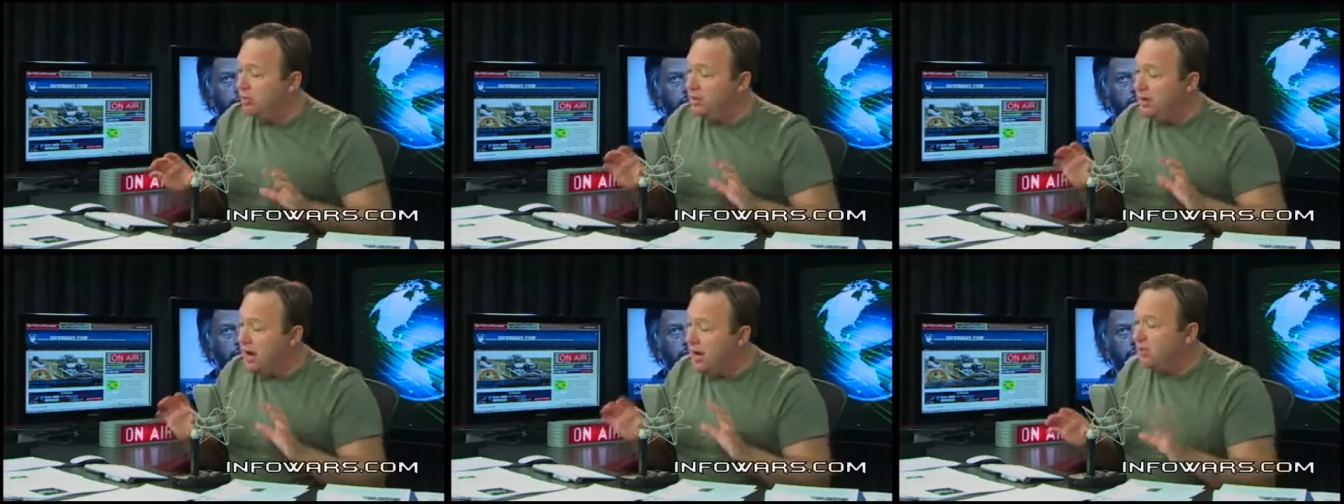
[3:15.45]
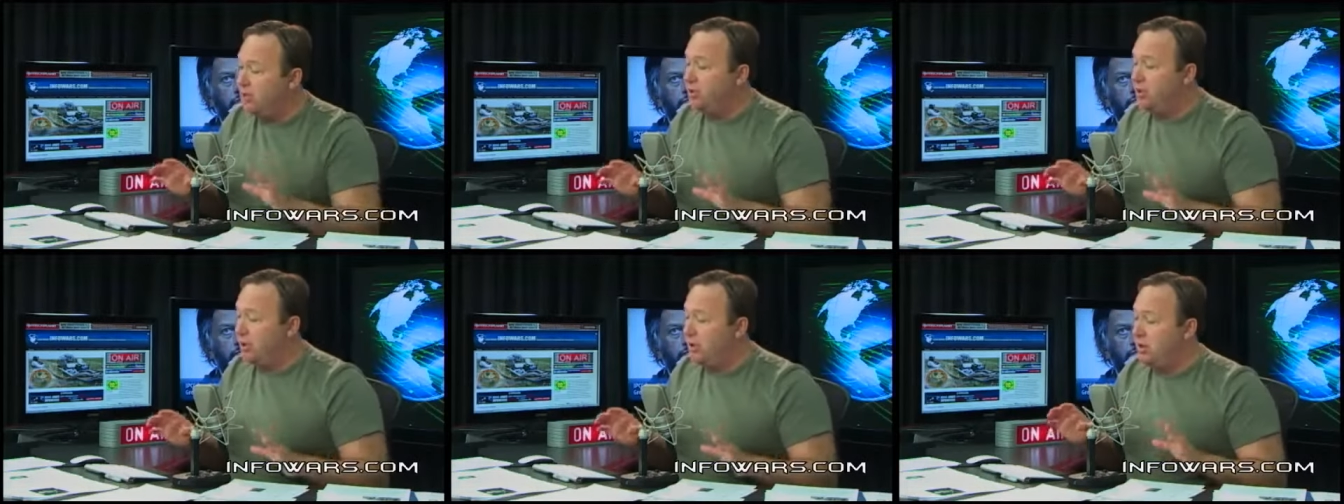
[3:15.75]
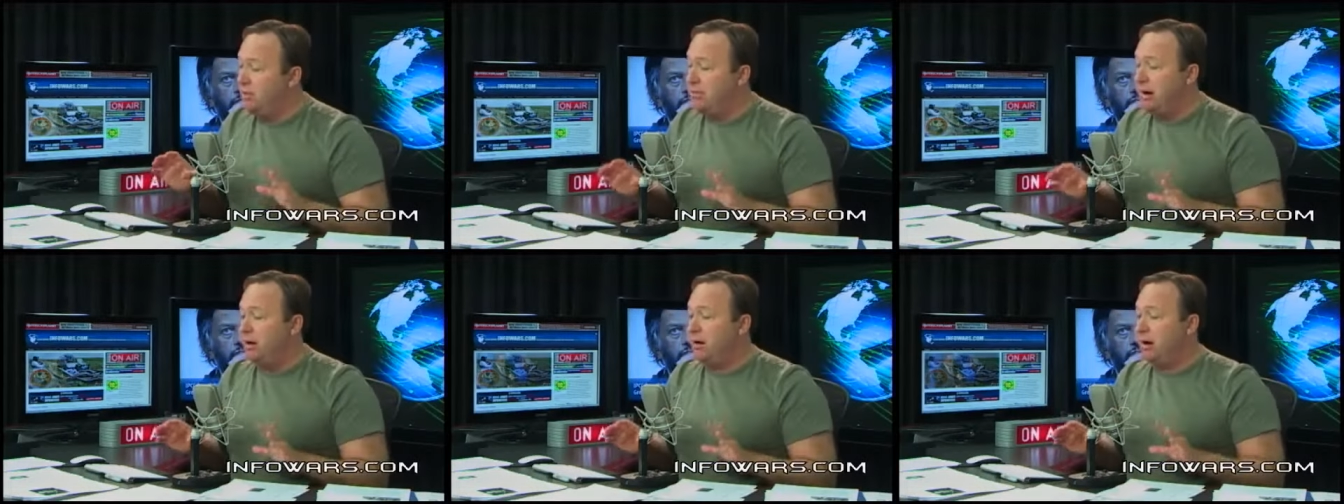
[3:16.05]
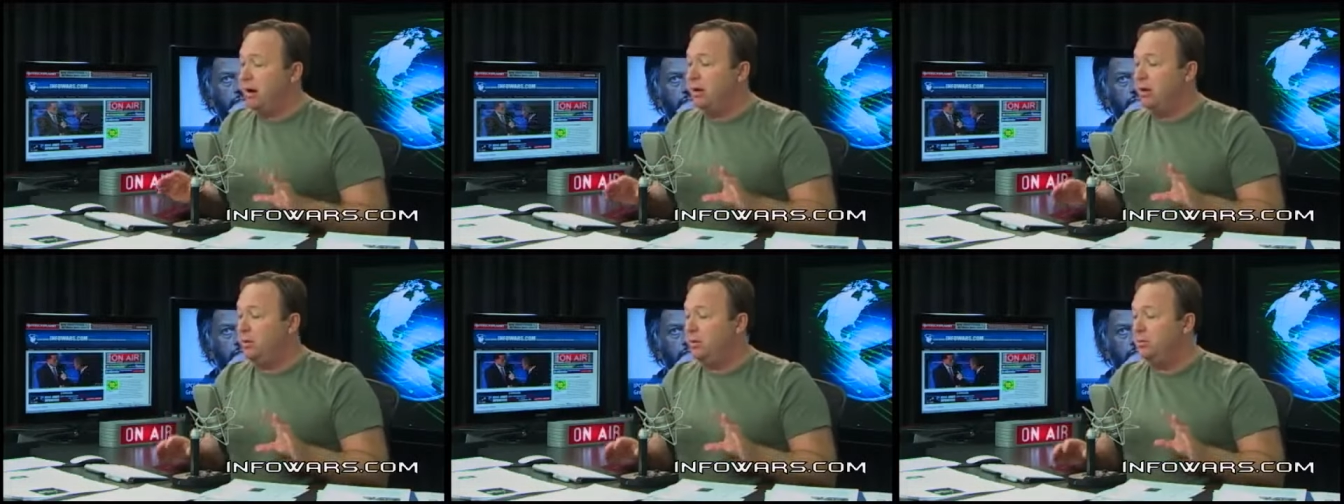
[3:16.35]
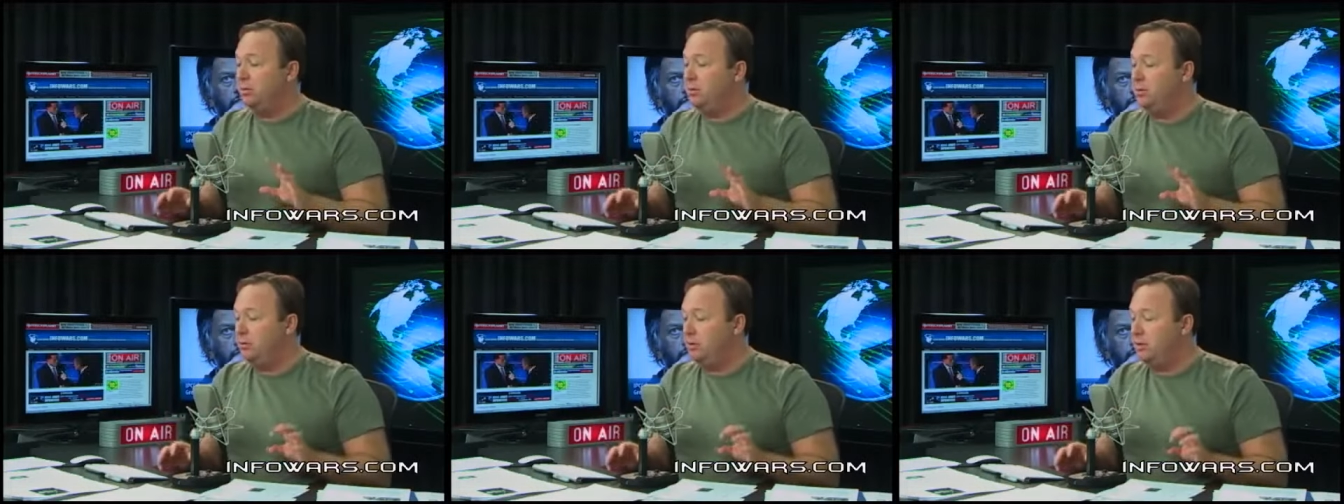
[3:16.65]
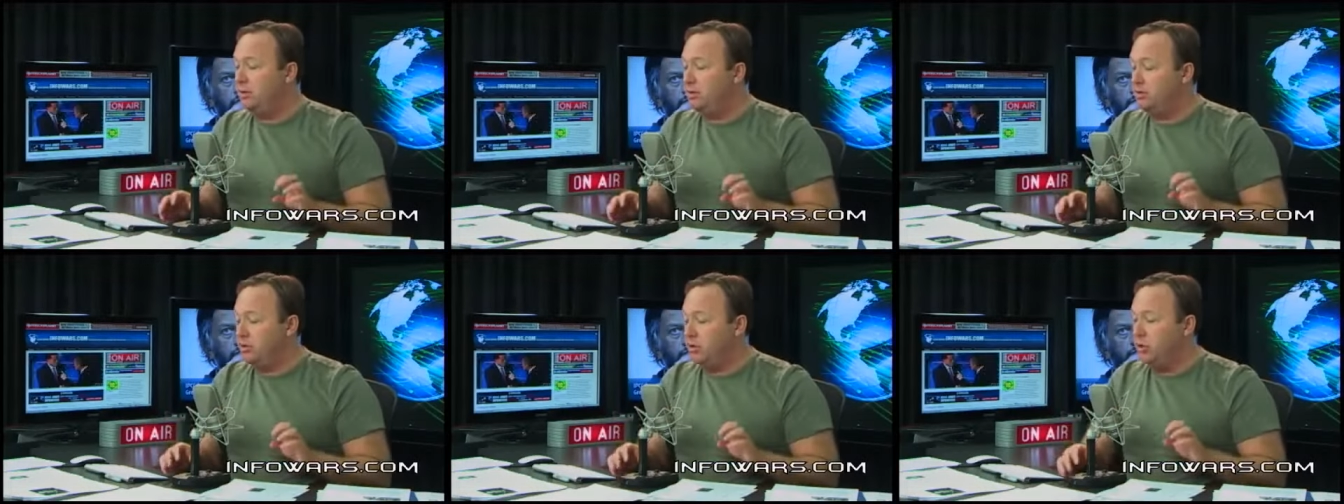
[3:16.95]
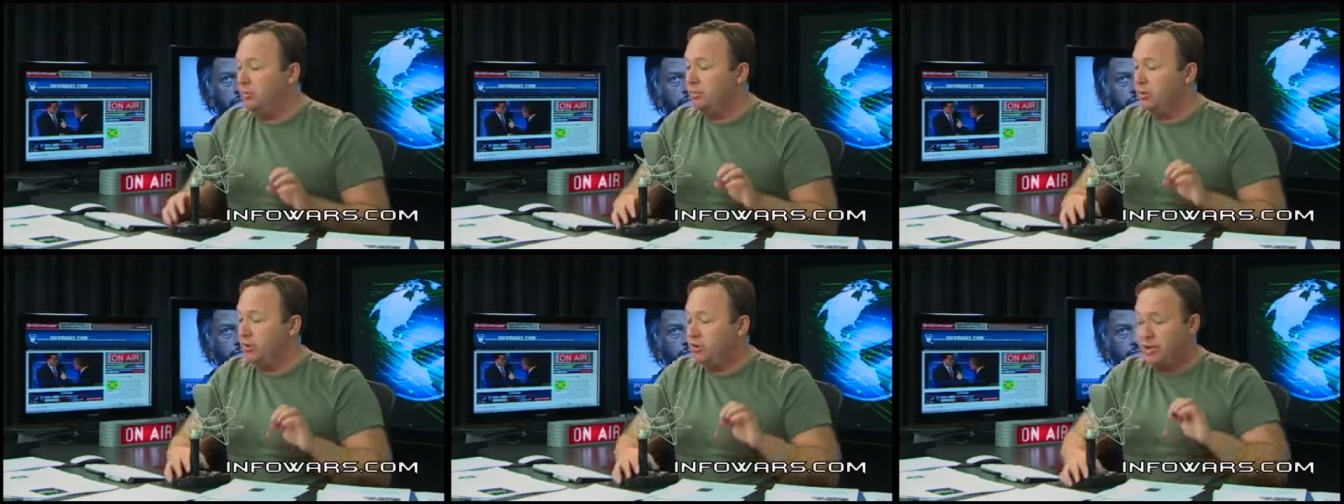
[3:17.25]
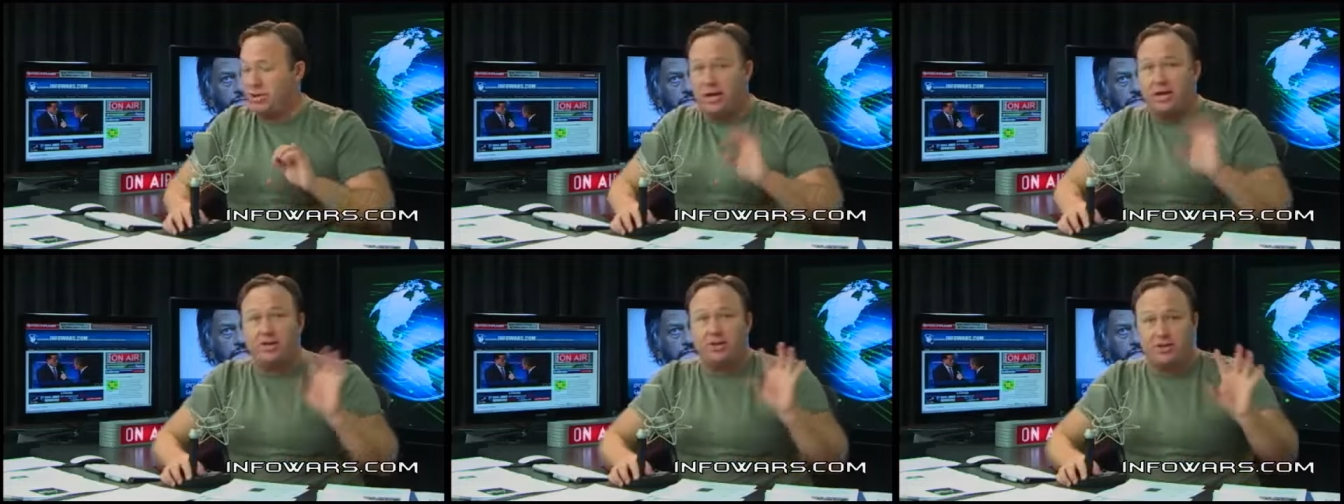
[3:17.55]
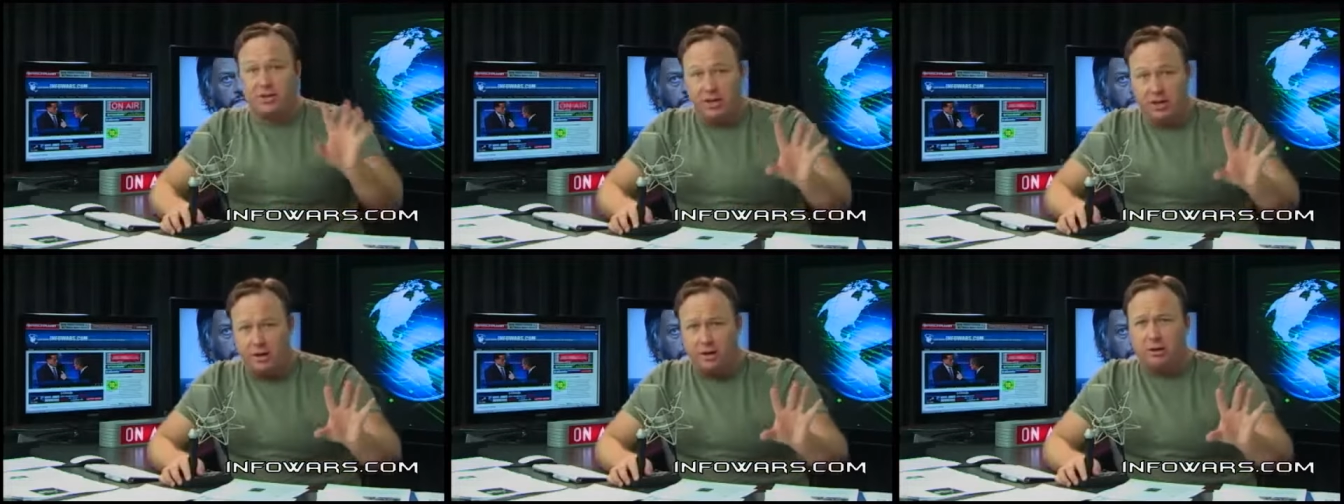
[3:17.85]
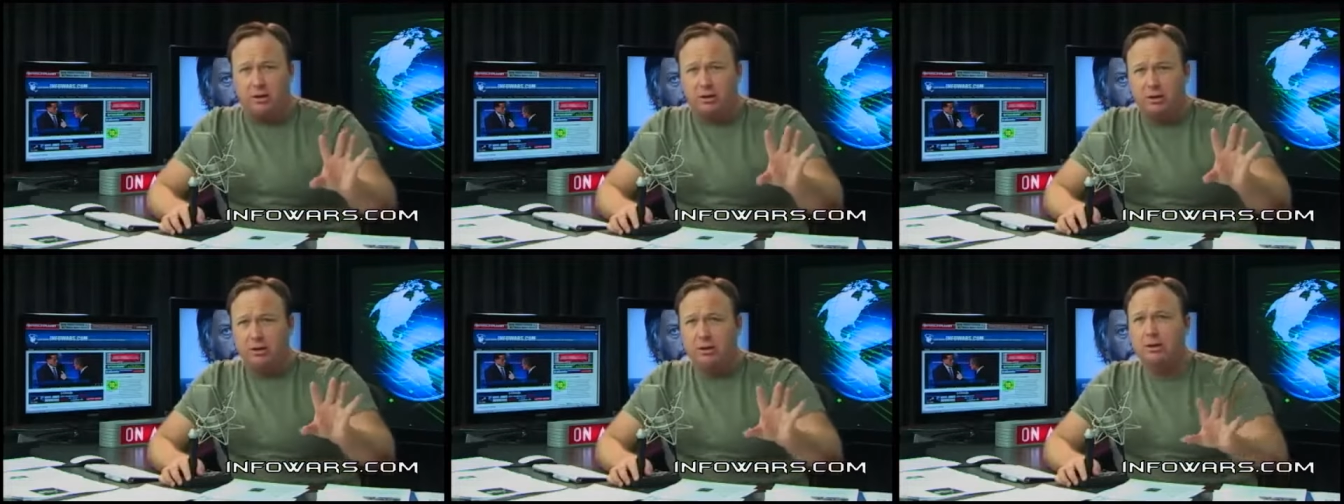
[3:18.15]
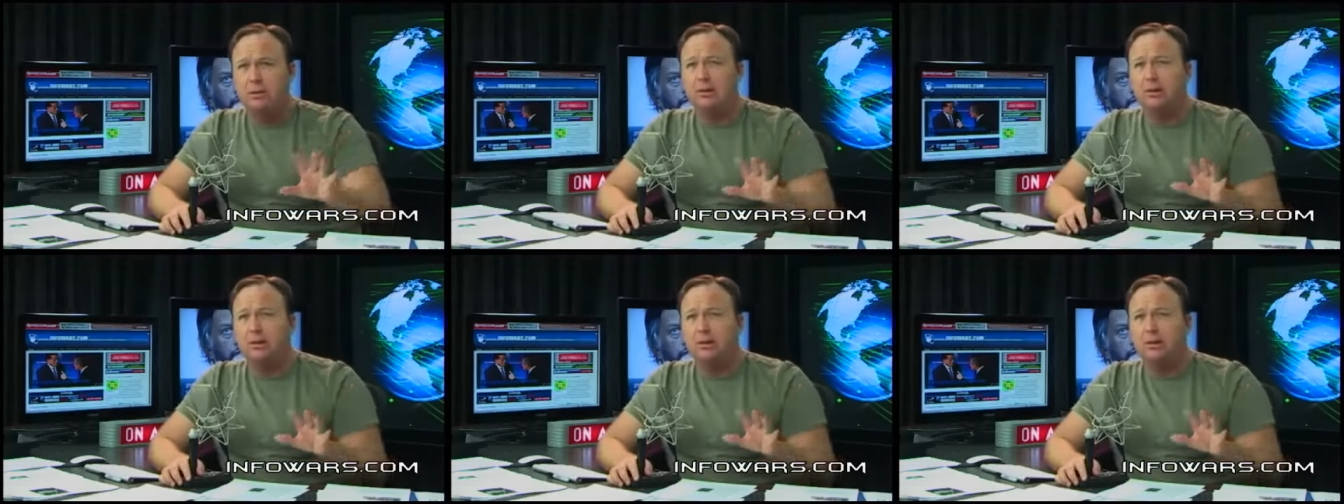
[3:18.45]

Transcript: nation American consumers stay single.